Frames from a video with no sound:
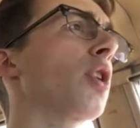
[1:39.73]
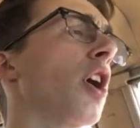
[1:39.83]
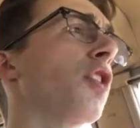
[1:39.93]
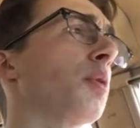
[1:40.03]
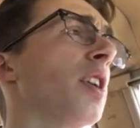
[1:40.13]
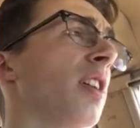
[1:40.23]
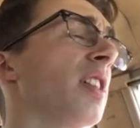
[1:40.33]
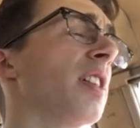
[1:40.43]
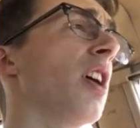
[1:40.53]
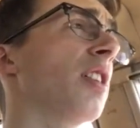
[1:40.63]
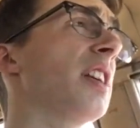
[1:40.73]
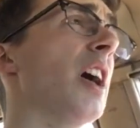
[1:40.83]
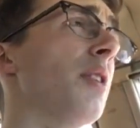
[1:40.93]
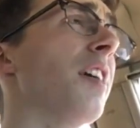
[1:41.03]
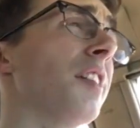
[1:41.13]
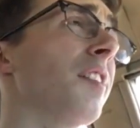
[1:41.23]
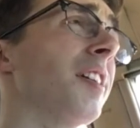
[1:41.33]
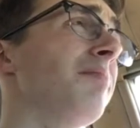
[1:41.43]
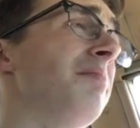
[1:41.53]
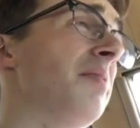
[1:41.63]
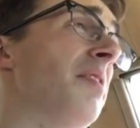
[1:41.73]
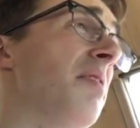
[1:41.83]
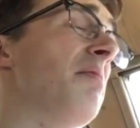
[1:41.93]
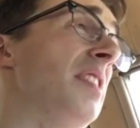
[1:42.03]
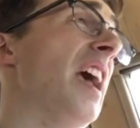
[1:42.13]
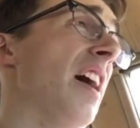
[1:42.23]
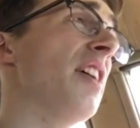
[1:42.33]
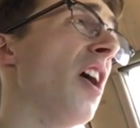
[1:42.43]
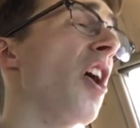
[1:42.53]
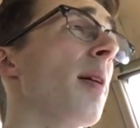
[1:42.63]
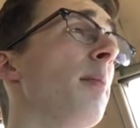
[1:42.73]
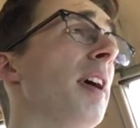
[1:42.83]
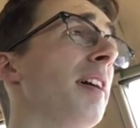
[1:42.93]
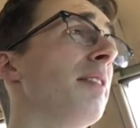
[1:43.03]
cars are really ugly nowadays. And I said, yeah, they are, but